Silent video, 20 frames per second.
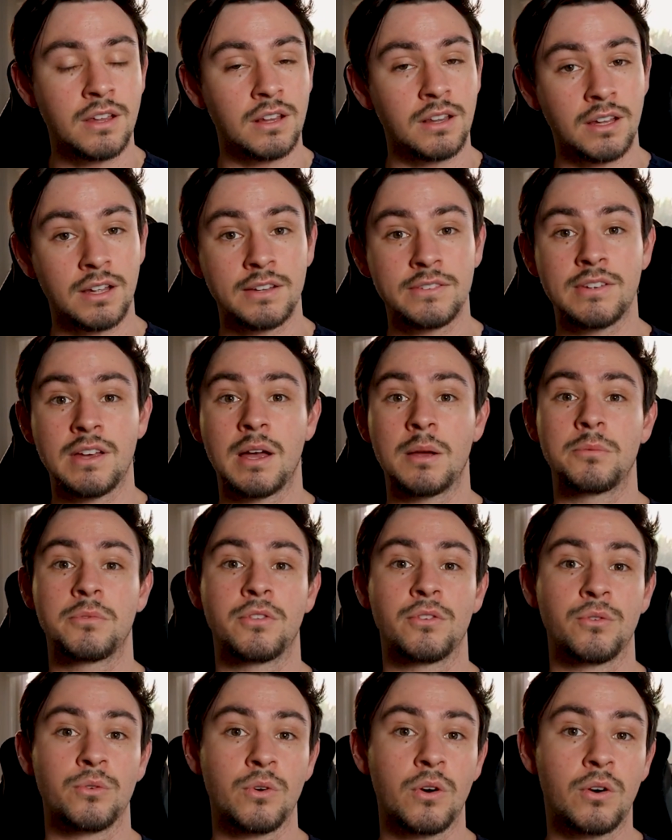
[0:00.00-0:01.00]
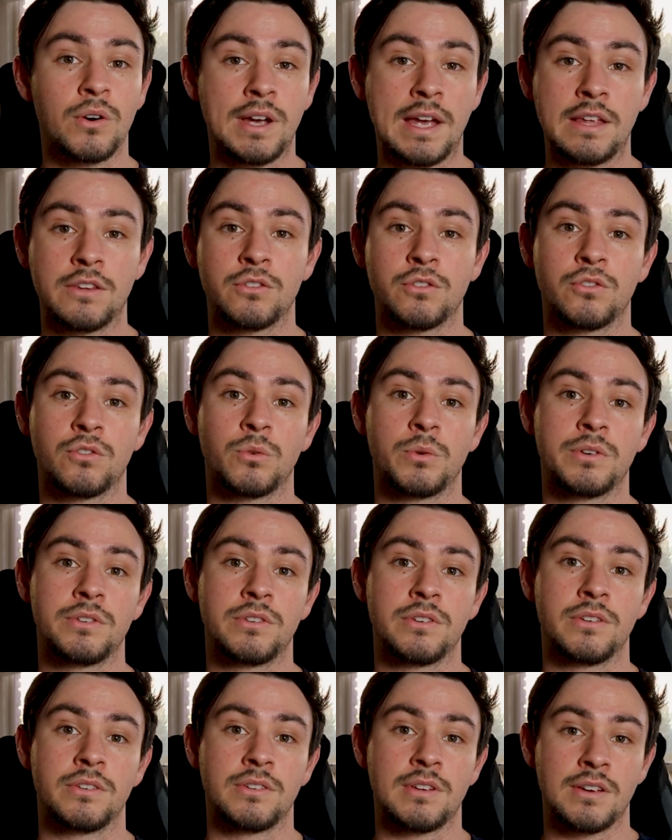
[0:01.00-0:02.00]
A lot of times the wrong answer
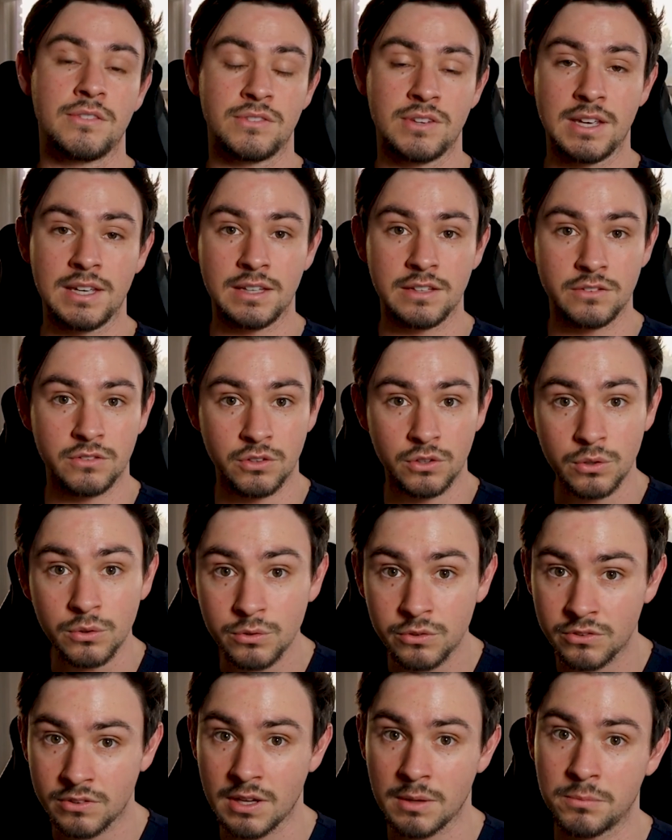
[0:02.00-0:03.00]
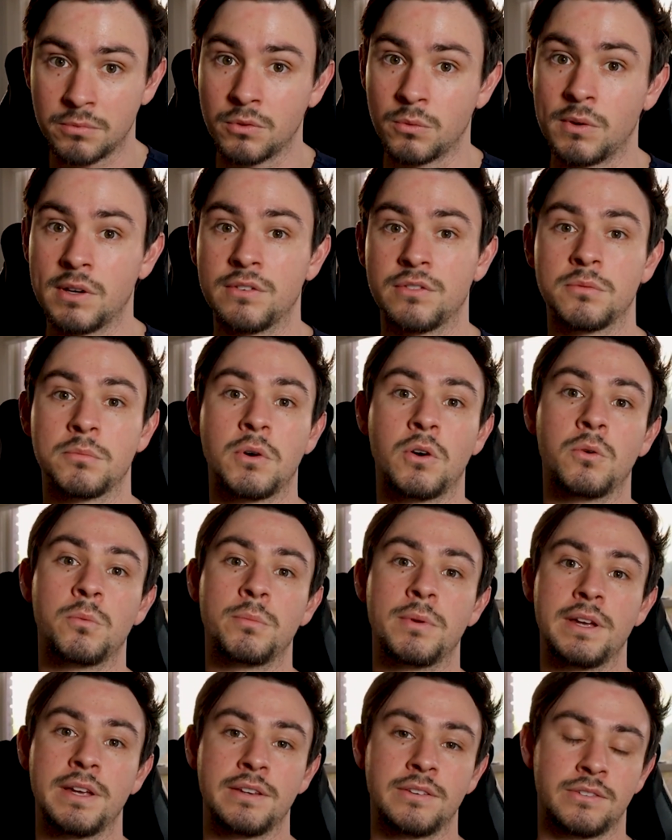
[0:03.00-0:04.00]
choices have taken two steps away from home
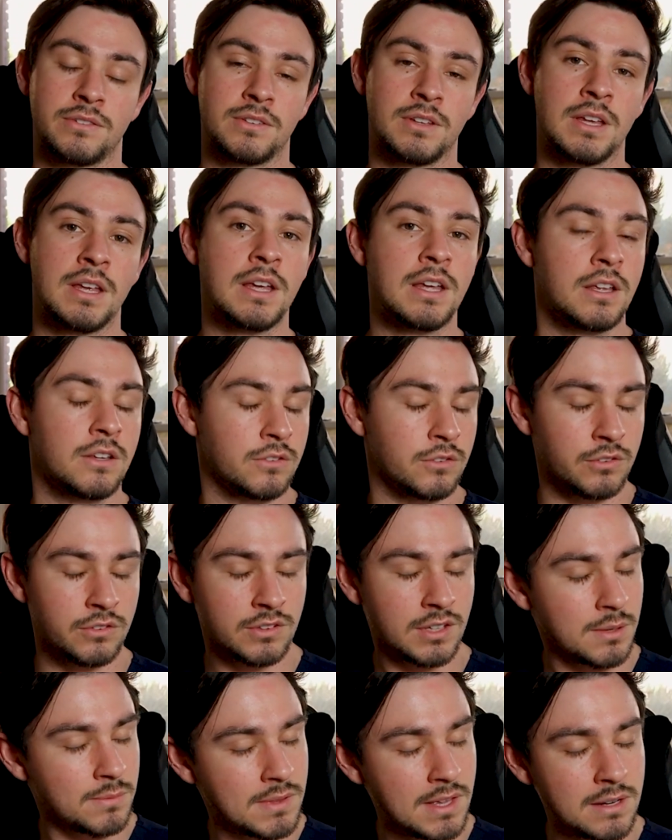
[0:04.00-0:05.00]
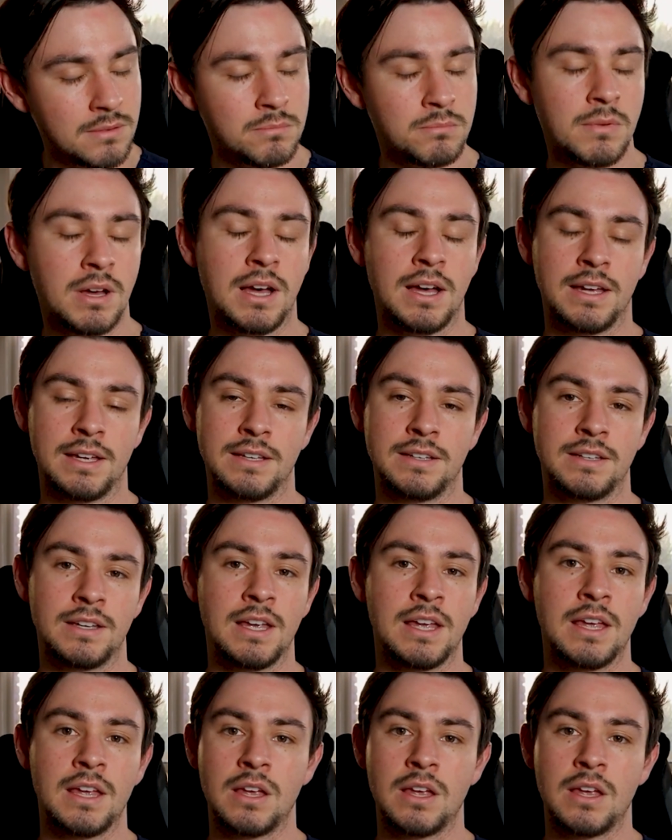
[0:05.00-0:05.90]
base. So just keep that in mind.